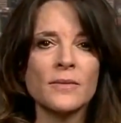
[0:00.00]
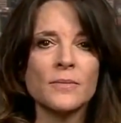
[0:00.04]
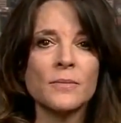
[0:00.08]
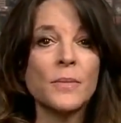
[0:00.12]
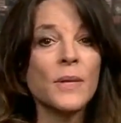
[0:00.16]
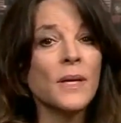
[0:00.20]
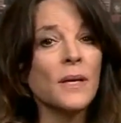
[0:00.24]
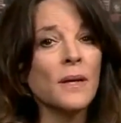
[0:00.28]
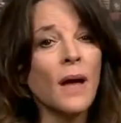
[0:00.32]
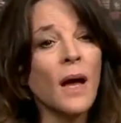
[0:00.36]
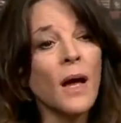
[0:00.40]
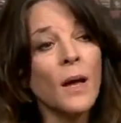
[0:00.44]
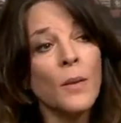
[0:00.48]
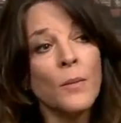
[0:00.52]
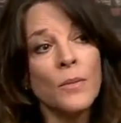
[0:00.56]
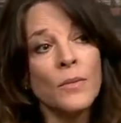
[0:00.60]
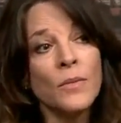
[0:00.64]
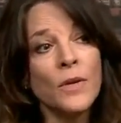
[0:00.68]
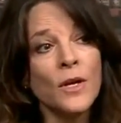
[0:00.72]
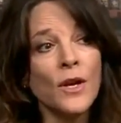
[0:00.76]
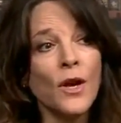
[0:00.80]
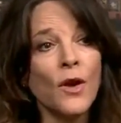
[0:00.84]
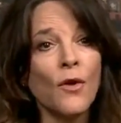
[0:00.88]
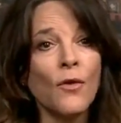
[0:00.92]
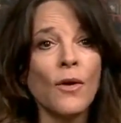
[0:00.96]
Well, but yeah. I'm,
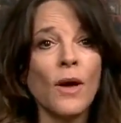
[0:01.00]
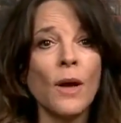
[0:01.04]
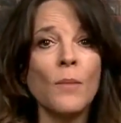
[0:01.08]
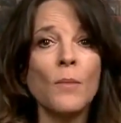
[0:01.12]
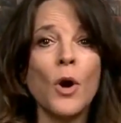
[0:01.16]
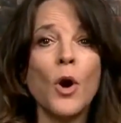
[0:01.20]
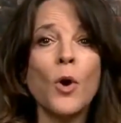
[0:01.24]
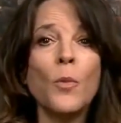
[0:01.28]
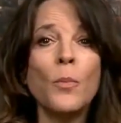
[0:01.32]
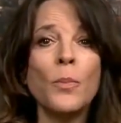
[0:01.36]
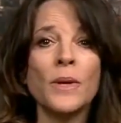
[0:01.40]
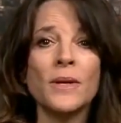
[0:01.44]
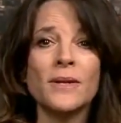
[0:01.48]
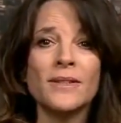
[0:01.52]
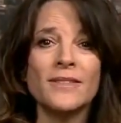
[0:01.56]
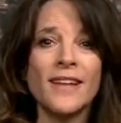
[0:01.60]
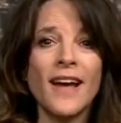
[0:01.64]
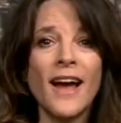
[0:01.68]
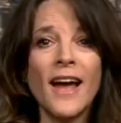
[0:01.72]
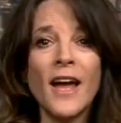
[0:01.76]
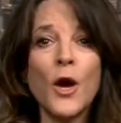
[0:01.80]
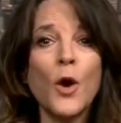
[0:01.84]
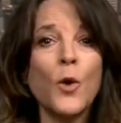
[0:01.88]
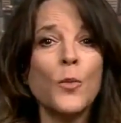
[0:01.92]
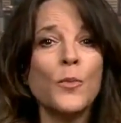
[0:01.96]
you know, I'm open.
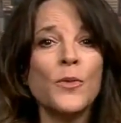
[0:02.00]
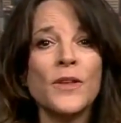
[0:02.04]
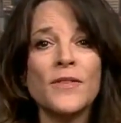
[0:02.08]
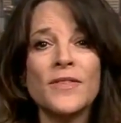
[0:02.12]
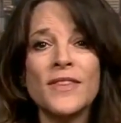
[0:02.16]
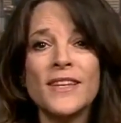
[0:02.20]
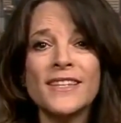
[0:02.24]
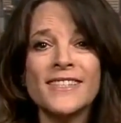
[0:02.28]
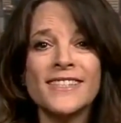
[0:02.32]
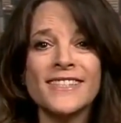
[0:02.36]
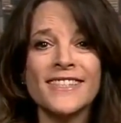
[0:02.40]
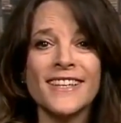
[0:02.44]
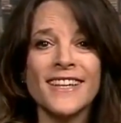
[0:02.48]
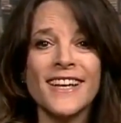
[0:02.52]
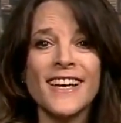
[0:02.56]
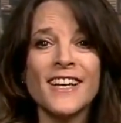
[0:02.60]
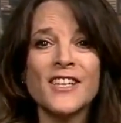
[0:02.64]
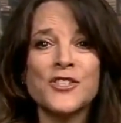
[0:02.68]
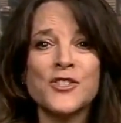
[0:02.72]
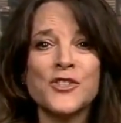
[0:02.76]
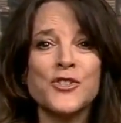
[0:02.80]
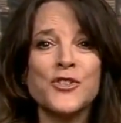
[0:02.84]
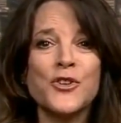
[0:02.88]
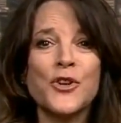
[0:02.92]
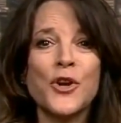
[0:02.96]
I hope that this
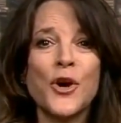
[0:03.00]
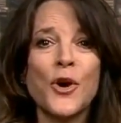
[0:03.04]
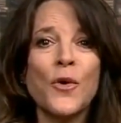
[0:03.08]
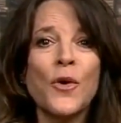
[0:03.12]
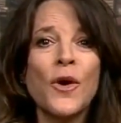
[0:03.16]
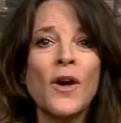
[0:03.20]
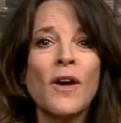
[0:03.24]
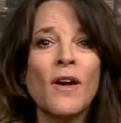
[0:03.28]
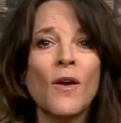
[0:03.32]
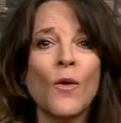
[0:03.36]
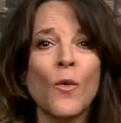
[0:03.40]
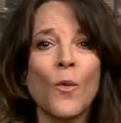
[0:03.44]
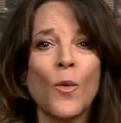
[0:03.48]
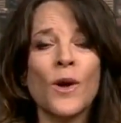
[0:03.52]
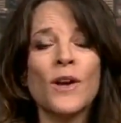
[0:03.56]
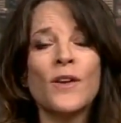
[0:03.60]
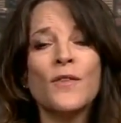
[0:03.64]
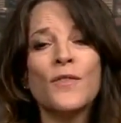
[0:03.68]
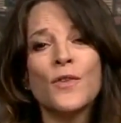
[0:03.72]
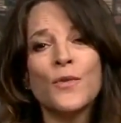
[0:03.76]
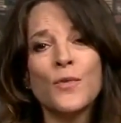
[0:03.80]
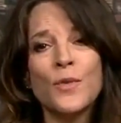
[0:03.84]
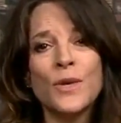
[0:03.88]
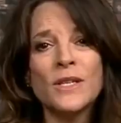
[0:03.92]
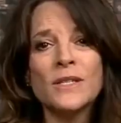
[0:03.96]
election, you know, one
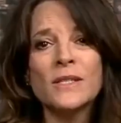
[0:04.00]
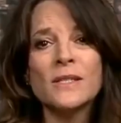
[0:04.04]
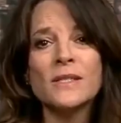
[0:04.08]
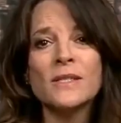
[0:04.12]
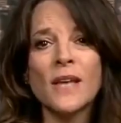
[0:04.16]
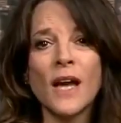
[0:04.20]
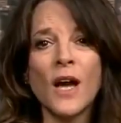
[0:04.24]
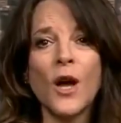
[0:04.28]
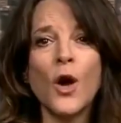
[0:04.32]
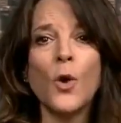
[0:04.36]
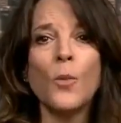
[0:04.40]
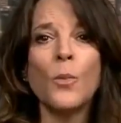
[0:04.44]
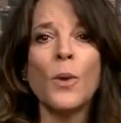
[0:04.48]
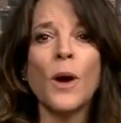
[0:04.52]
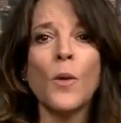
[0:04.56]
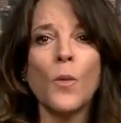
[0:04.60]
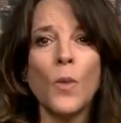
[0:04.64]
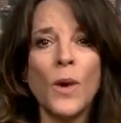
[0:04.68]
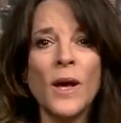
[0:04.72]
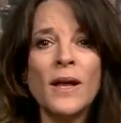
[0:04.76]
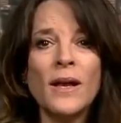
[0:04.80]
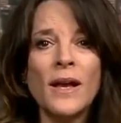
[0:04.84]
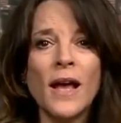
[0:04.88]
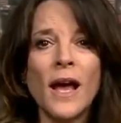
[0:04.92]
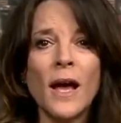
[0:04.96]
of the reasons I hope I
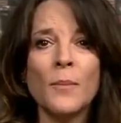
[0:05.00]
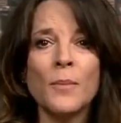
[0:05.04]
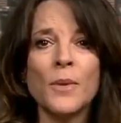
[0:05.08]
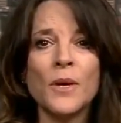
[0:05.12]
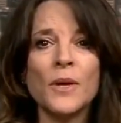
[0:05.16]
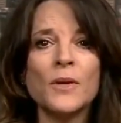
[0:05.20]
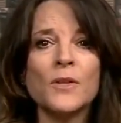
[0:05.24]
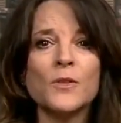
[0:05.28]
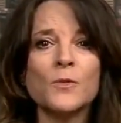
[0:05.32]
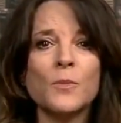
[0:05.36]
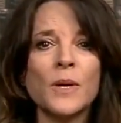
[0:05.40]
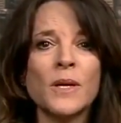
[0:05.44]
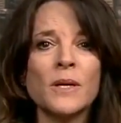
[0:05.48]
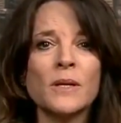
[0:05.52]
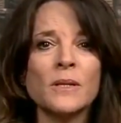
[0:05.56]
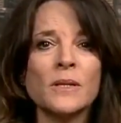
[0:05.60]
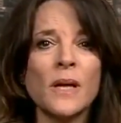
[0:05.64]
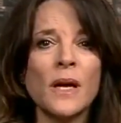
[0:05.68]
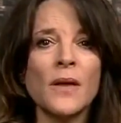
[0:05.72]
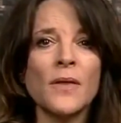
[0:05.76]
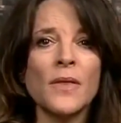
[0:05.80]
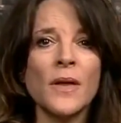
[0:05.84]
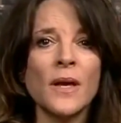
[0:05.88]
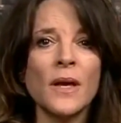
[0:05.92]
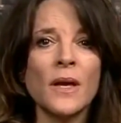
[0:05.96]
win, Abby, is because
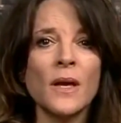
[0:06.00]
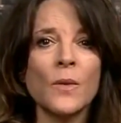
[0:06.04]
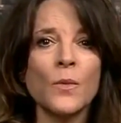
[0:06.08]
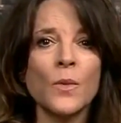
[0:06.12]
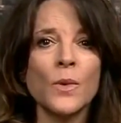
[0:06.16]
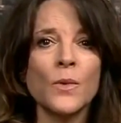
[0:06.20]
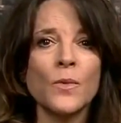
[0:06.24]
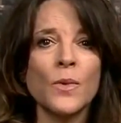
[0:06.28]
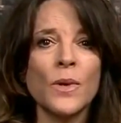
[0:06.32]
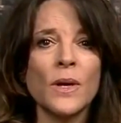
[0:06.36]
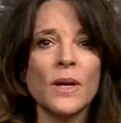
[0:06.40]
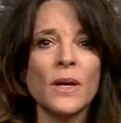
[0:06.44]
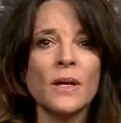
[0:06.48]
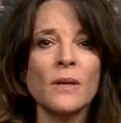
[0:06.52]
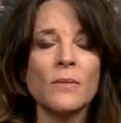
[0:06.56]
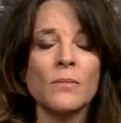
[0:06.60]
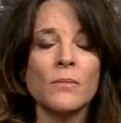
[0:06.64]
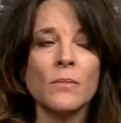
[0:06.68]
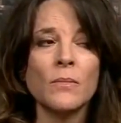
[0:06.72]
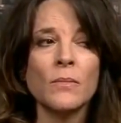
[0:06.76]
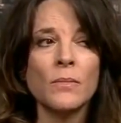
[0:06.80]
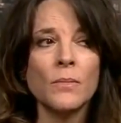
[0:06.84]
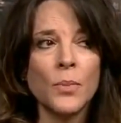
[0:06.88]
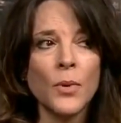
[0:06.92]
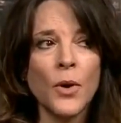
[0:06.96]
I think it would really
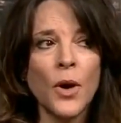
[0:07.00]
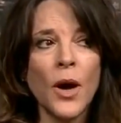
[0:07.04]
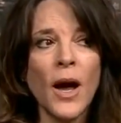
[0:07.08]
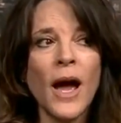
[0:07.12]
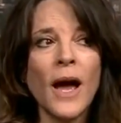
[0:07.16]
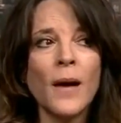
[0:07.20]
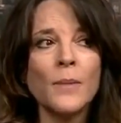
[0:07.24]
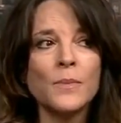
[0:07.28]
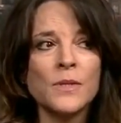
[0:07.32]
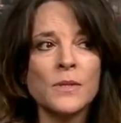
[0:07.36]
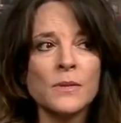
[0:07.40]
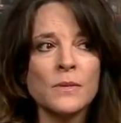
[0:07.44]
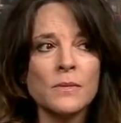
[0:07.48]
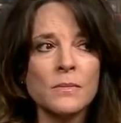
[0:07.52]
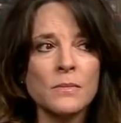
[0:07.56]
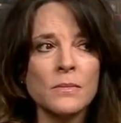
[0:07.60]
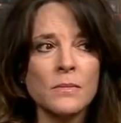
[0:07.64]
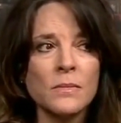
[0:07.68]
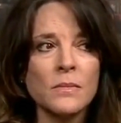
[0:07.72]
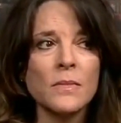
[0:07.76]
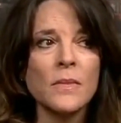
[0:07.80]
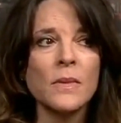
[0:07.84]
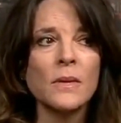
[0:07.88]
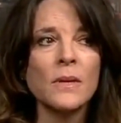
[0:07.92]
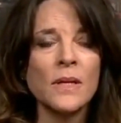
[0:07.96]
perhaps
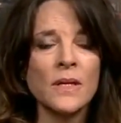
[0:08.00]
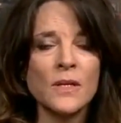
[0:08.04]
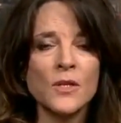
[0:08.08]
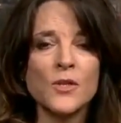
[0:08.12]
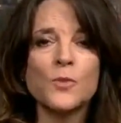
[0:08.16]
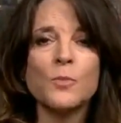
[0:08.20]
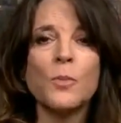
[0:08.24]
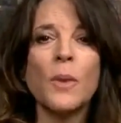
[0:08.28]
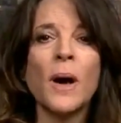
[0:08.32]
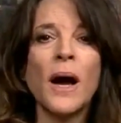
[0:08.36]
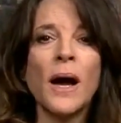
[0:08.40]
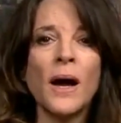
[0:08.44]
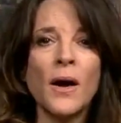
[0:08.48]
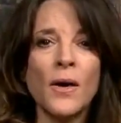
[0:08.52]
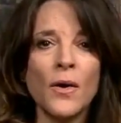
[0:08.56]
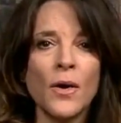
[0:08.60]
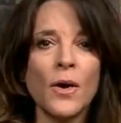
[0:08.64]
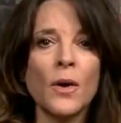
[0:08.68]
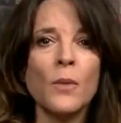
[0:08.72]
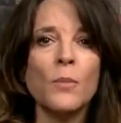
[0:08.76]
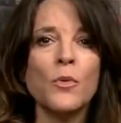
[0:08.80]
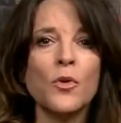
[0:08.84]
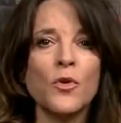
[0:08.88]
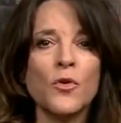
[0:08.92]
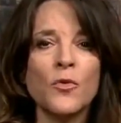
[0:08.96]
inspire
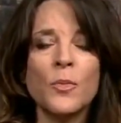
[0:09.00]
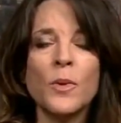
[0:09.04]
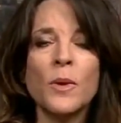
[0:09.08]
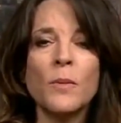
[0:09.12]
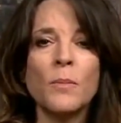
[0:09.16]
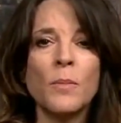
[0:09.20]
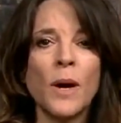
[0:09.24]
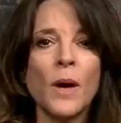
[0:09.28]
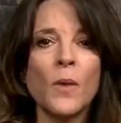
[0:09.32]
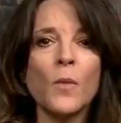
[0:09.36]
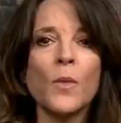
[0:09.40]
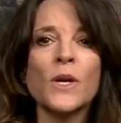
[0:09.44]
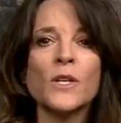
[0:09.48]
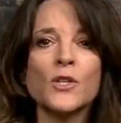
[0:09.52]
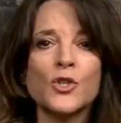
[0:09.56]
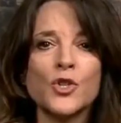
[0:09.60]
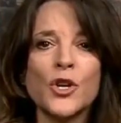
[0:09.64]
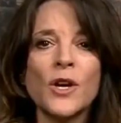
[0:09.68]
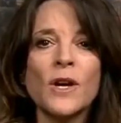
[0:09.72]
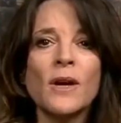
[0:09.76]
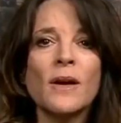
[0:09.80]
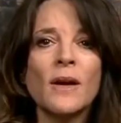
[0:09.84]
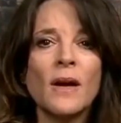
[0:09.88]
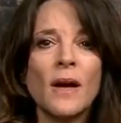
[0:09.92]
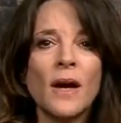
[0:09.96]
a movement by
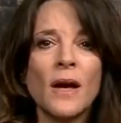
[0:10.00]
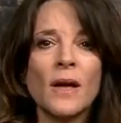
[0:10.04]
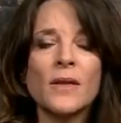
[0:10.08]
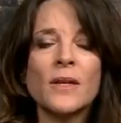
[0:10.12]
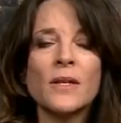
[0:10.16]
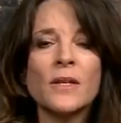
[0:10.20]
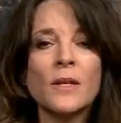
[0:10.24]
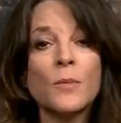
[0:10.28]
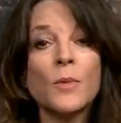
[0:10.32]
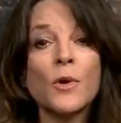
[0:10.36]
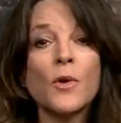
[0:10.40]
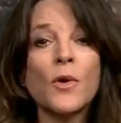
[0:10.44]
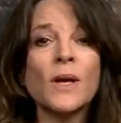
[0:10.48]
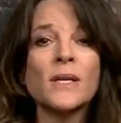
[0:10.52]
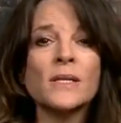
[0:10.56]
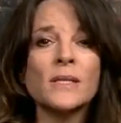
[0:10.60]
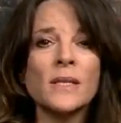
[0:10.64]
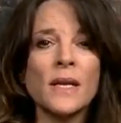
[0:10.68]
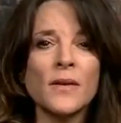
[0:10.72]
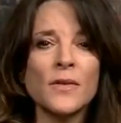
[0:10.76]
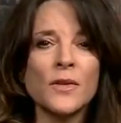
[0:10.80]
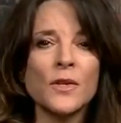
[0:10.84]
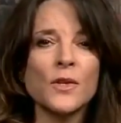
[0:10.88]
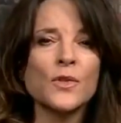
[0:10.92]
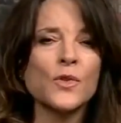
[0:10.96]
which uh, the Democrats
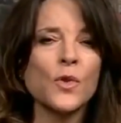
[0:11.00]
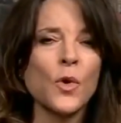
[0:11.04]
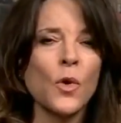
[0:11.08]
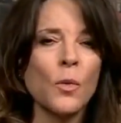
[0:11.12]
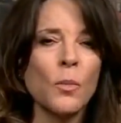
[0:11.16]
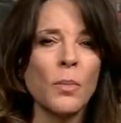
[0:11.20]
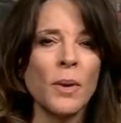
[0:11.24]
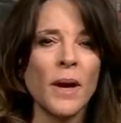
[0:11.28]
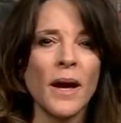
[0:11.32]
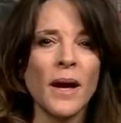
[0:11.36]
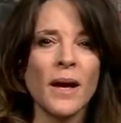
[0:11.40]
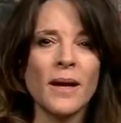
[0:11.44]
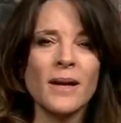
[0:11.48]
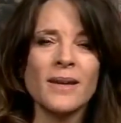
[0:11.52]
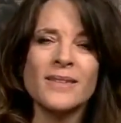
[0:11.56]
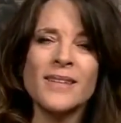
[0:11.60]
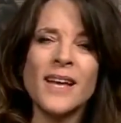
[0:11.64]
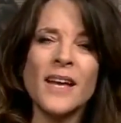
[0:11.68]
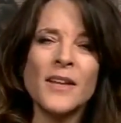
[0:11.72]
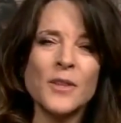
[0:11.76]
get their soul back.